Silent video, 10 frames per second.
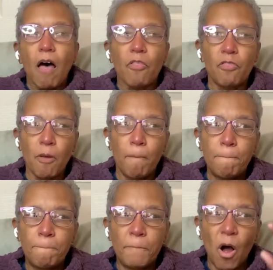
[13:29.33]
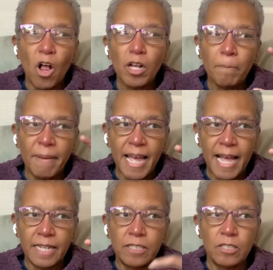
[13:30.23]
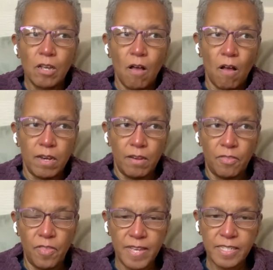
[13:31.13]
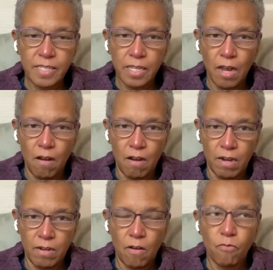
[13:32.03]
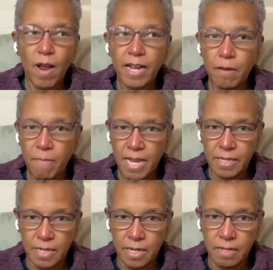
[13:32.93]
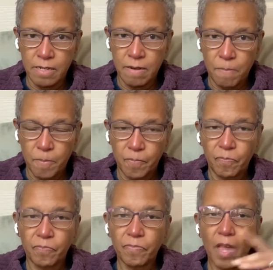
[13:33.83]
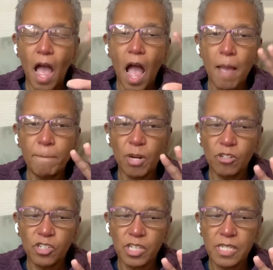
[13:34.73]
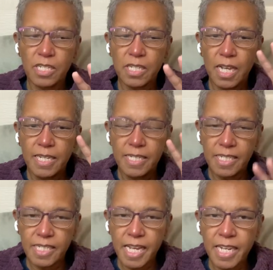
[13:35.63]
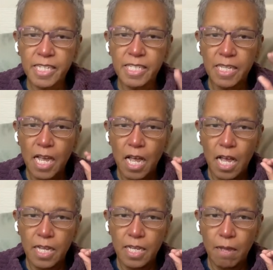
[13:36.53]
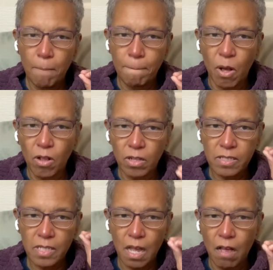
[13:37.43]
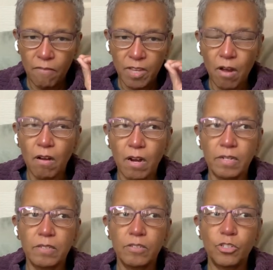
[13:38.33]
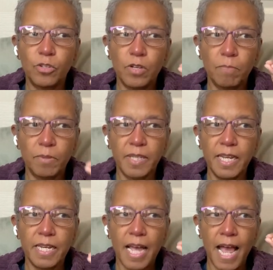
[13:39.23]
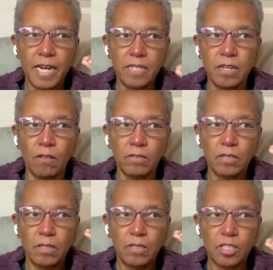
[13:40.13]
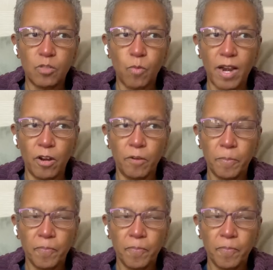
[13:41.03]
the ball band on this yarn recommended I purchase 6 balls of yarn to complete an adult sweater.